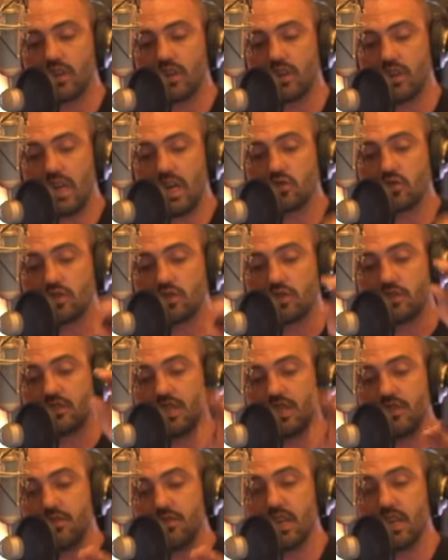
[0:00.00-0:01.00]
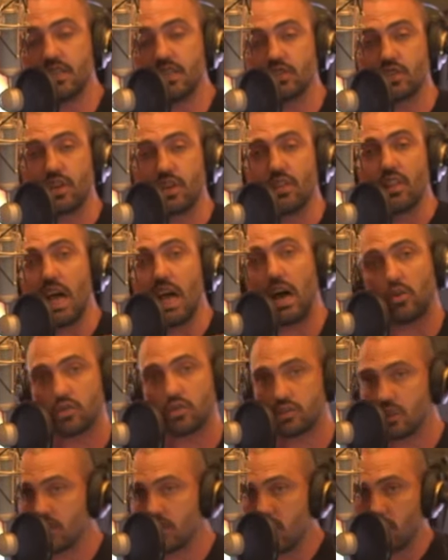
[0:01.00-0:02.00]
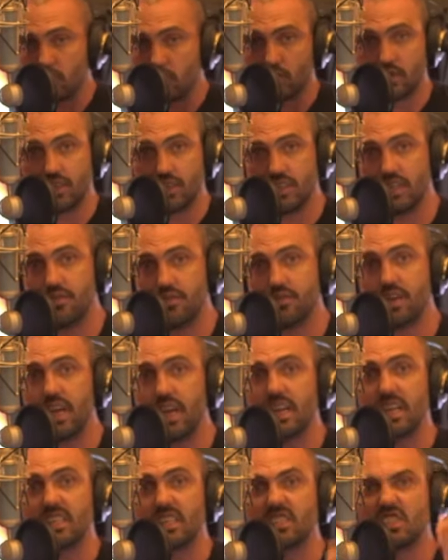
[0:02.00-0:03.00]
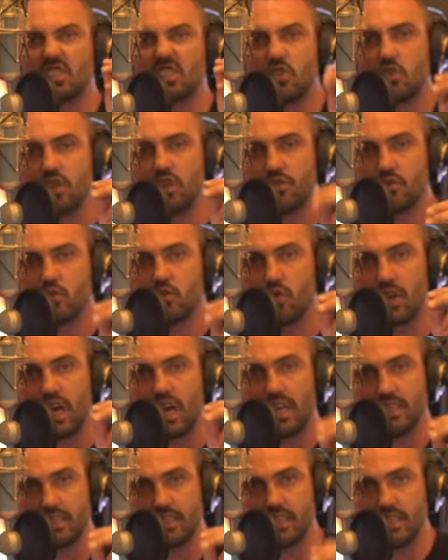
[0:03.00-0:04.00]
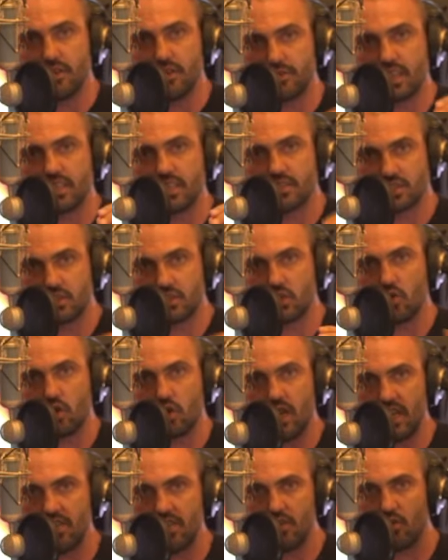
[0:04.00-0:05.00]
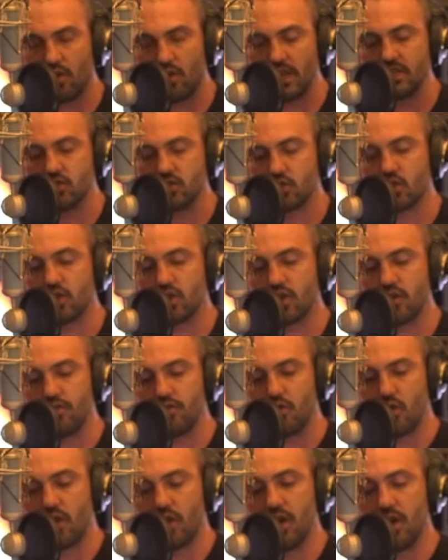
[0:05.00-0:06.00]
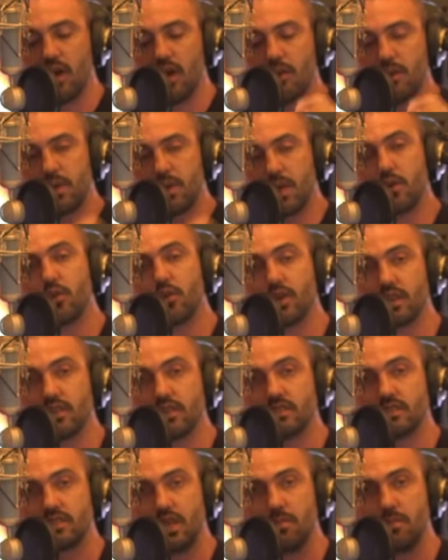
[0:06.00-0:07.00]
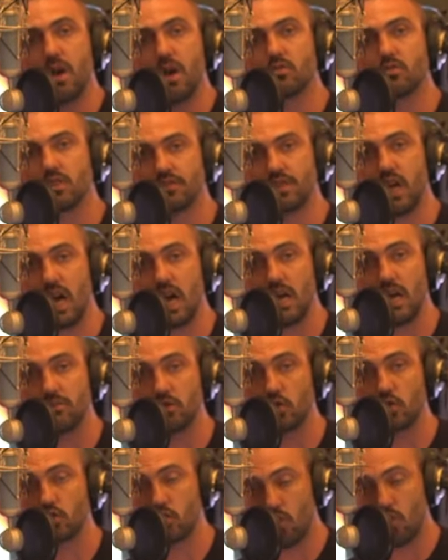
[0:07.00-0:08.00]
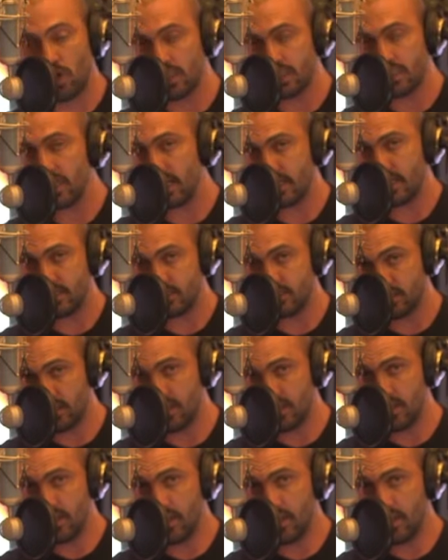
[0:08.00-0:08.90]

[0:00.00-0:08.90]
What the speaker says: it allows is deviation allows the numbers to deviate and still give you an idea if that's still in the range you're looking for. Period is the amount of time, so 20 days.